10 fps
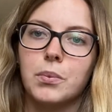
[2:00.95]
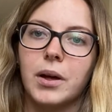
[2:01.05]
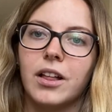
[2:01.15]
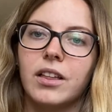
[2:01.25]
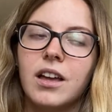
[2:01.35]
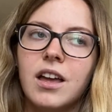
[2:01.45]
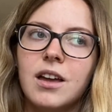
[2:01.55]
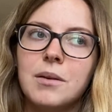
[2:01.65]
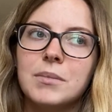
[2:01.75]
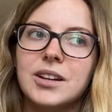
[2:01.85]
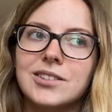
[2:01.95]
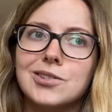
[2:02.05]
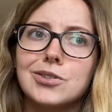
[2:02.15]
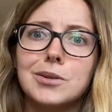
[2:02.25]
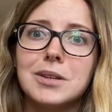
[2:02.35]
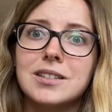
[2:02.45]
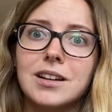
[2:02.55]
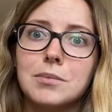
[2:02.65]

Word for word: well because there's going to be a ton